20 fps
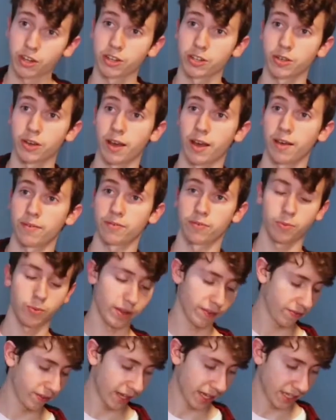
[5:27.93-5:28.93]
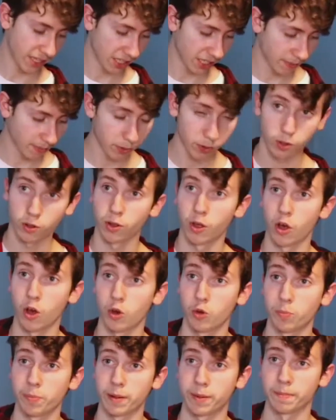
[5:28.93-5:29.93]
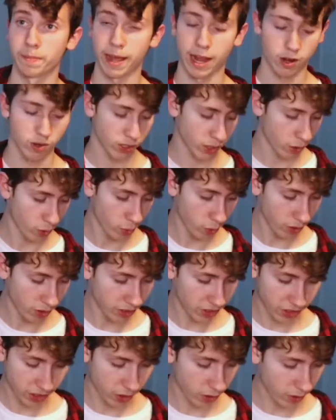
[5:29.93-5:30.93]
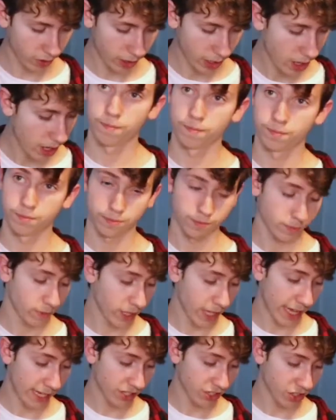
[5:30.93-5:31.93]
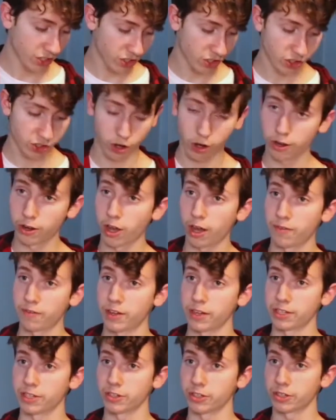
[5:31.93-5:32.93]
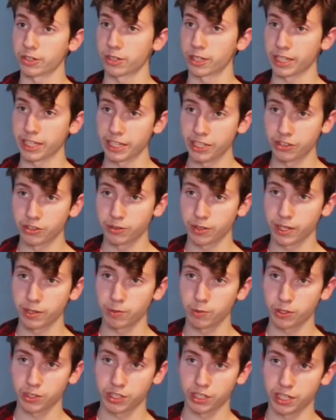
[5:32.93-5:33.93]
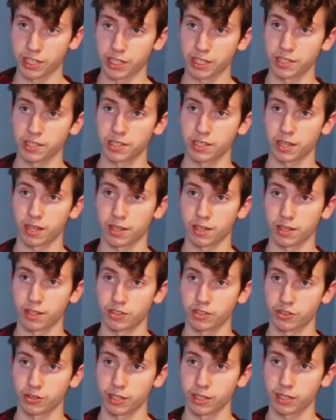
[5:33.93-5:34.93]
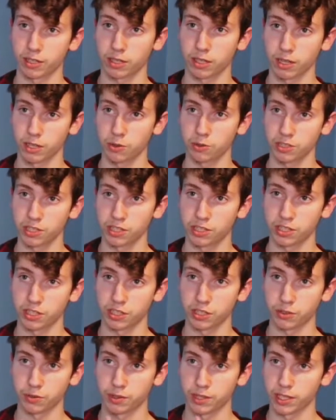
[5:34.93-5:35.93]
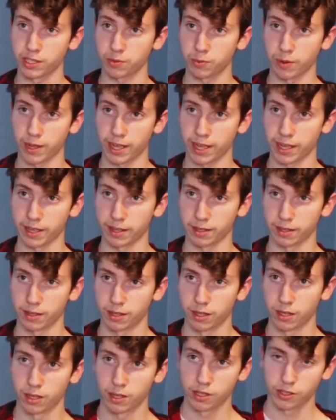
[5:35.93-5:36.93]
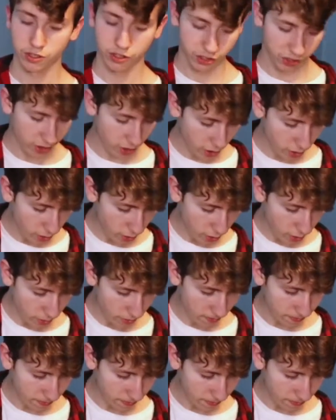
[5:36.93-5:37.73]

you off with a simple open power chord. So let's start off on your E string, which is the string closest to you this way. So